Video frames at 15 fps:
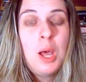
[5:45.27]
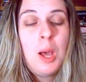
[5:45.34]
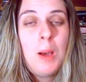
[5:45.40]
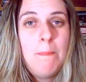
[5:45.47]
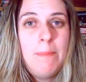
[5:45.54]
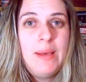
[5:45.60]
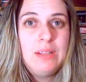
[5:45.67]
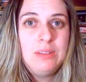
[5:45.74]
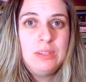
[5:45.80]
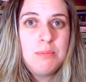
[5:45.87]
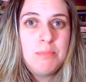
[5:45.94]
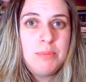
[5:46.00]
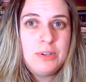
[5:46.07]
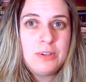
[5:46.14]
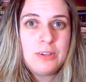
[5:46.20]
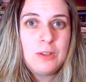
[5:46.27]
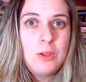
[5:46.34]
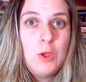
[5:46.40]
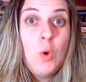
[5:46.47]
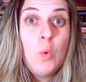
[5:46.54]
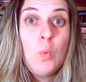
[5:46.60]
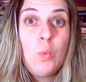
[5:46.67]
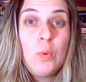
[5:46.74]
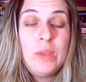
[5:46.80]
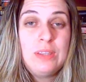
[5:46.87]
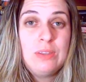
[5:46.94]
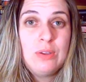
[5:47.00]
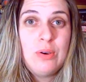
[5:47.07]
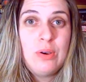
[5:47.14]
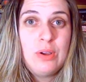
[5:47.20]
about the book with
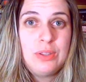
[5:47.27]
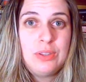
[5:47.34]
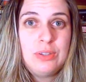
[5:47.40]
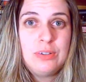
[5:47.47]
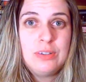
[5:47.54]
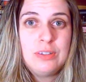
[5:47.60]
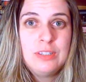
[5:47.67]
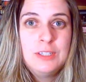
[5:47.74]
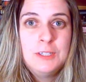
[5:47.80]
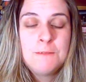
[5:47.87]
the author.